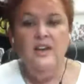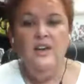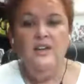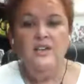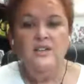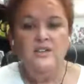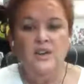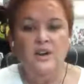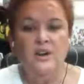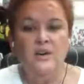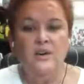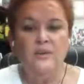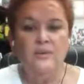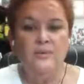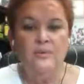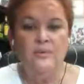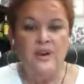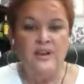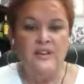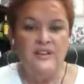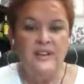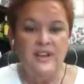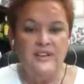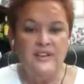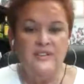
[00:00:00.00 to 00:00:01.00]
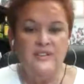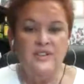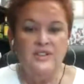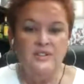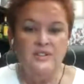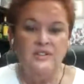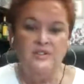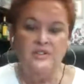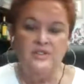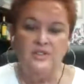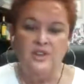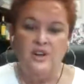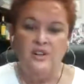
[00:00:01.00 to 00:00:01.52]
So what I'd like to
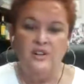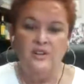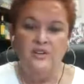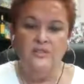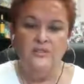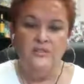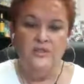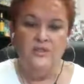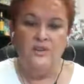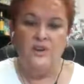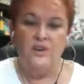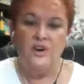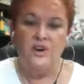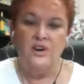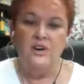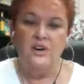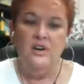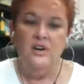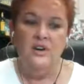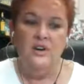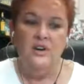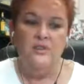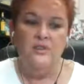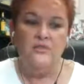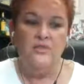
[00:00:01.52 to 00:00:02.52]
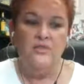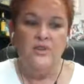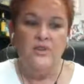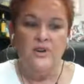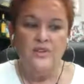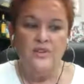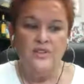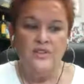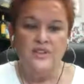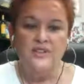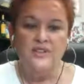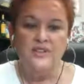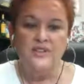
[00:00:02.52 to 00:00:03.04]
use Trello for
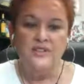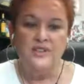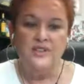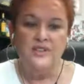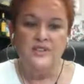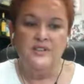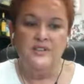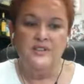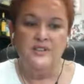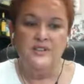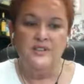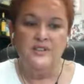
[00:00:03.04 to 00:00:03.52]
this is